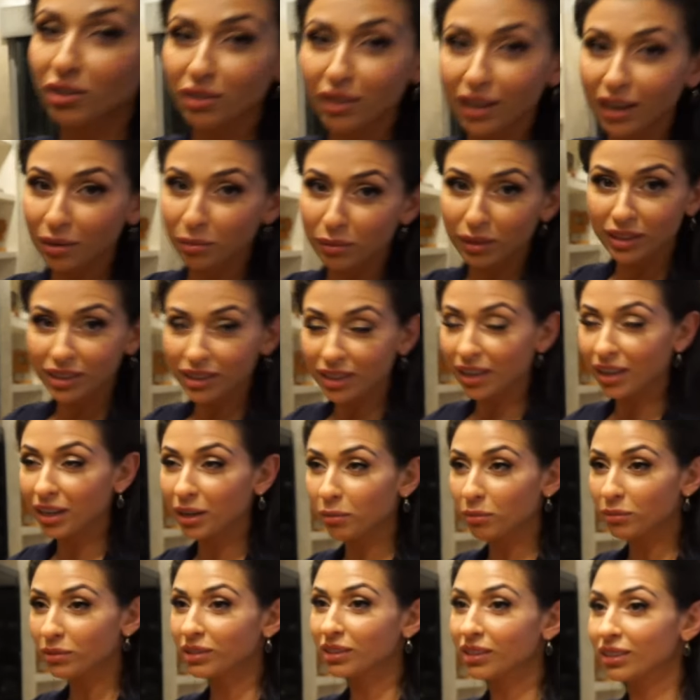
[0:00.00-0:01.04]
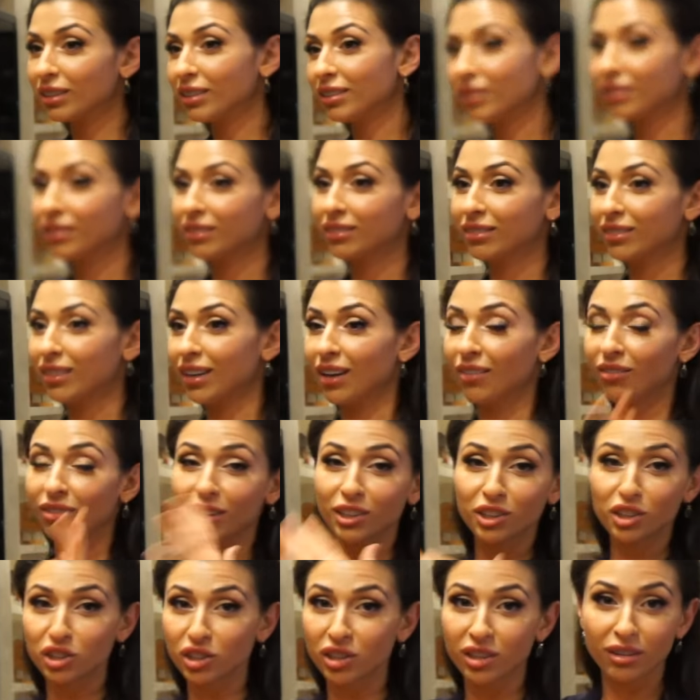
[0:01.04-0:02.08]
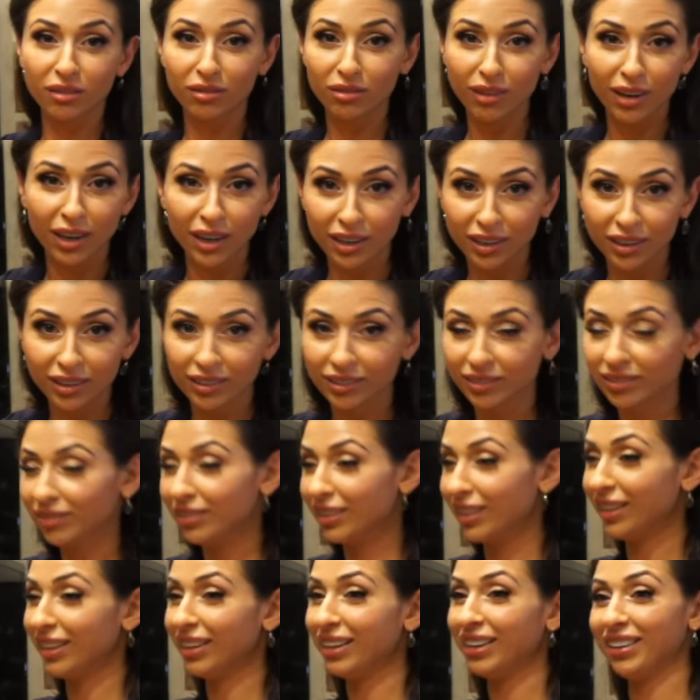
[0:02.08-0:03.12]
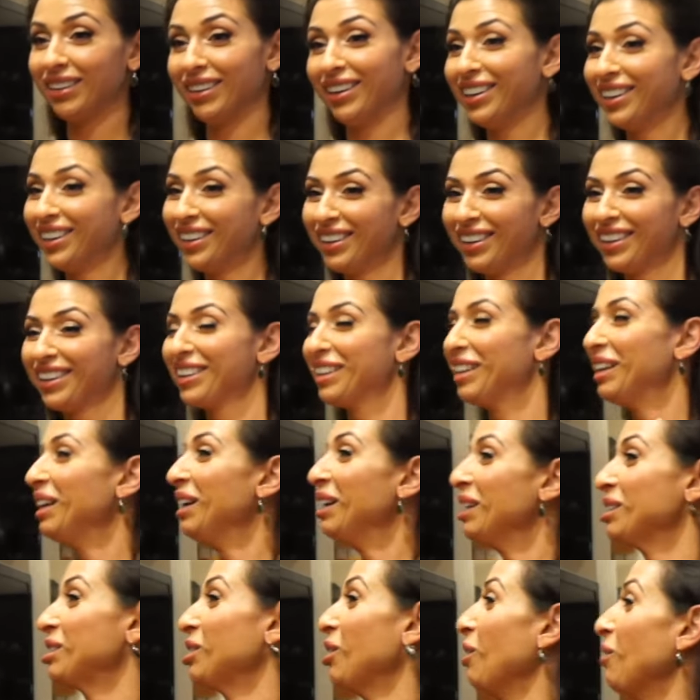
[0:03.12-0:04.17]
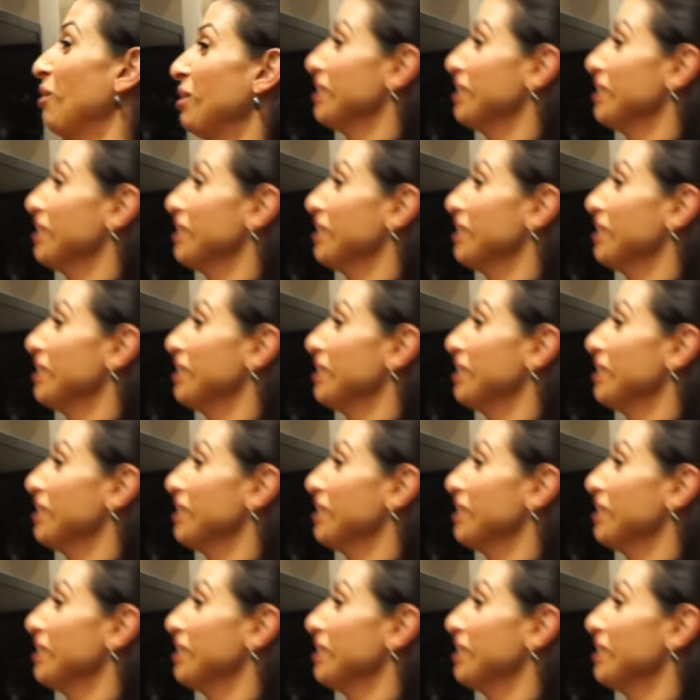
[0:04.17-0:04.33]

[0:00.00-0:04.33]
how many times I've lit shit on fire in there. So I always